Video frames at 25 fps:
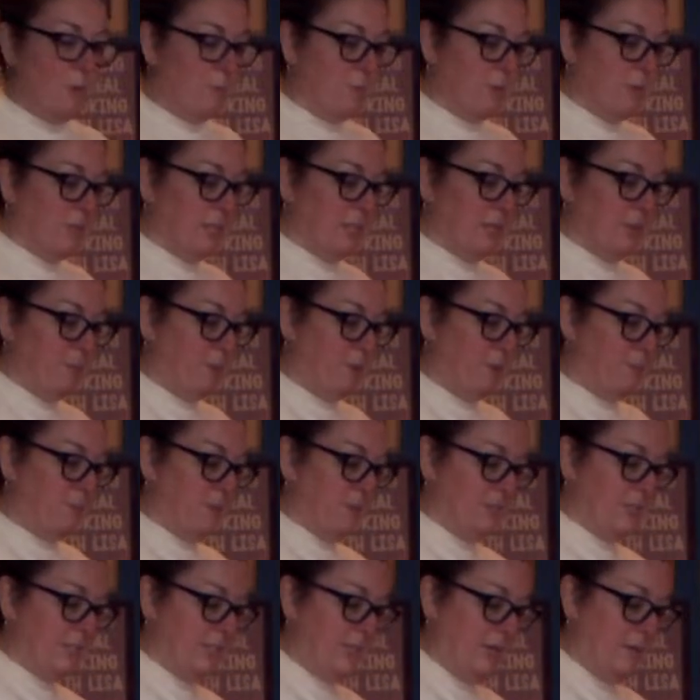my
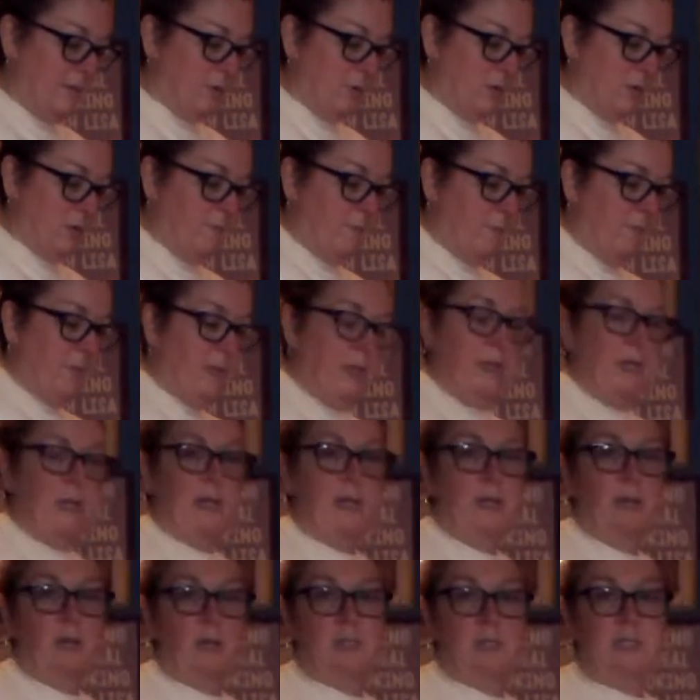multi-purpose steamer,
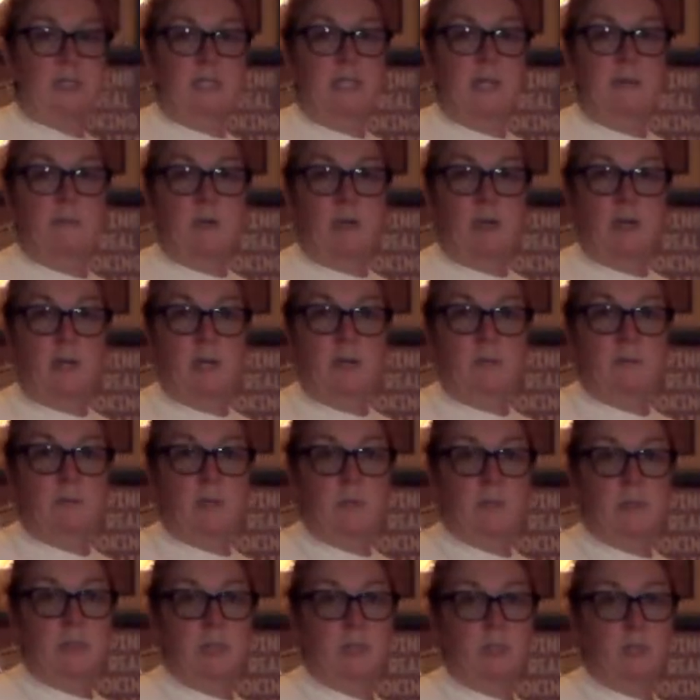and our steamer
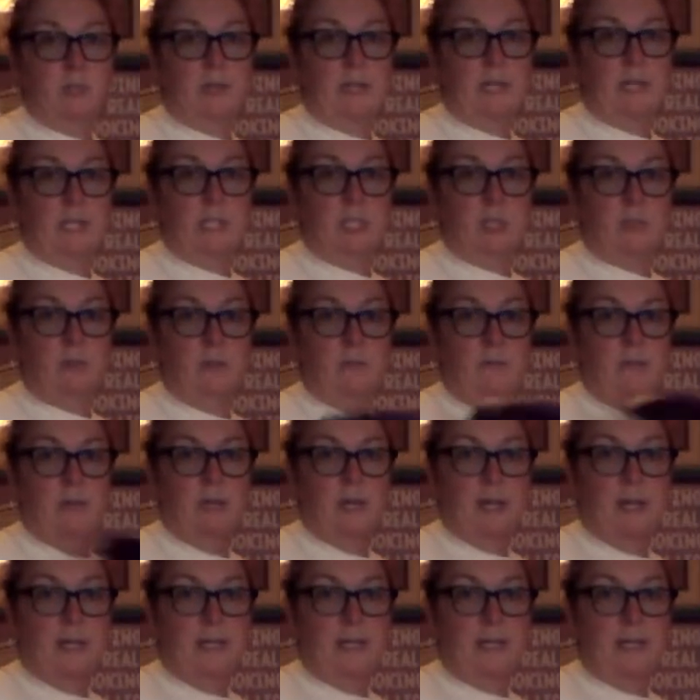comes with this great
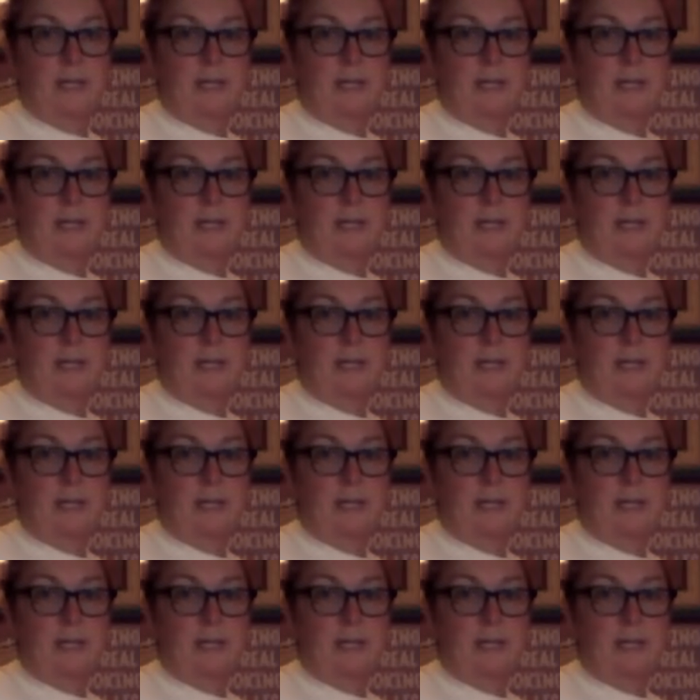trivet on the